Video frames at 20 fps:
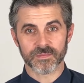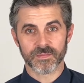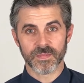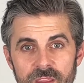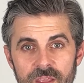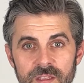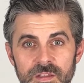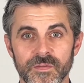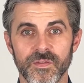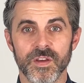
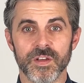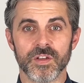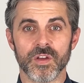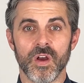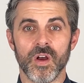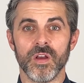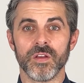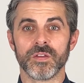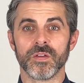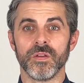These fish
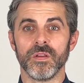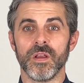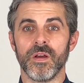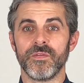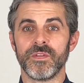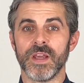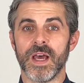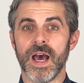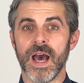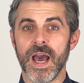also love
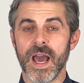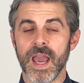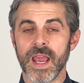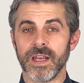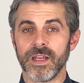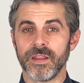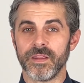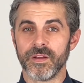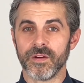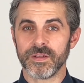to
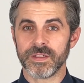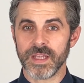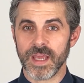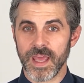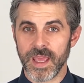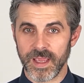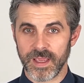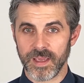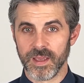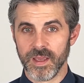hide in their
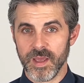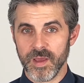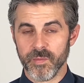tank,